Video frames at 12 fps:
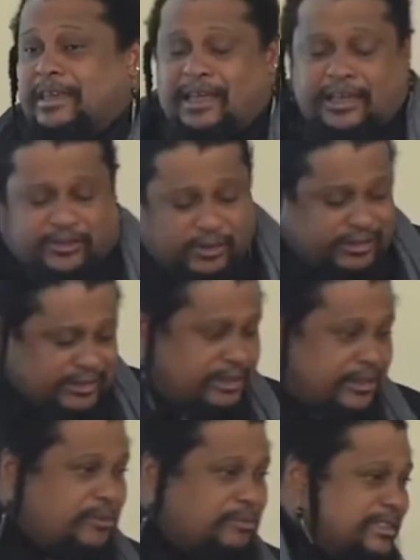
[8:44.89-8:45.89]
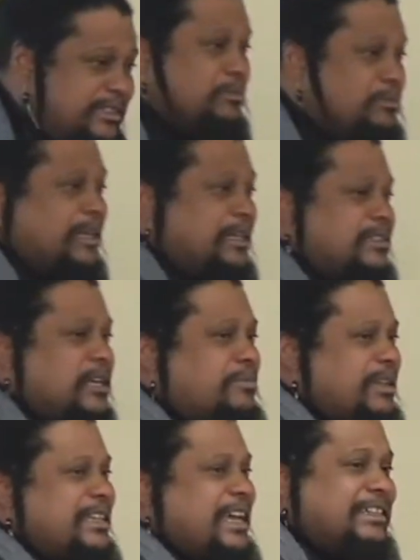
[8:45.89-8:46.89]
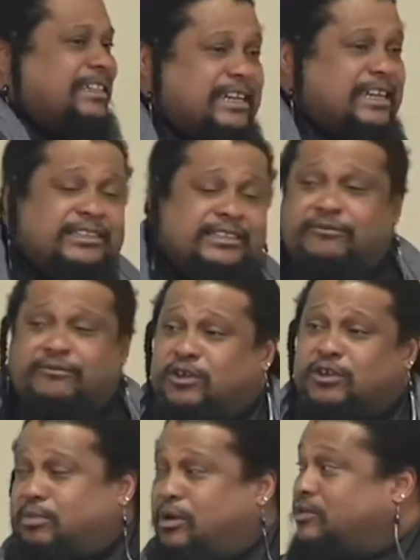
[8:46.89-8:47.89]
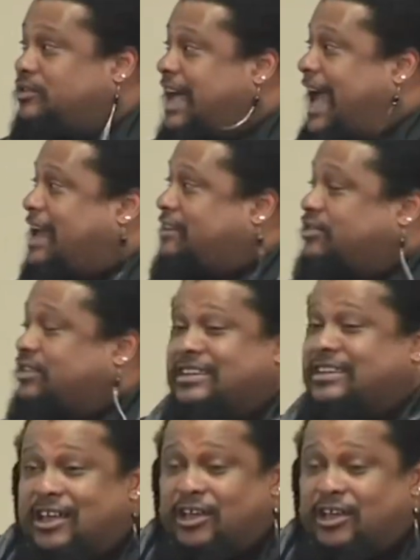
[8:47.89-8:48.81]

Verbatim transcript: So it's a little bit simplistic, but the idea is that if you're exposed to atrazine,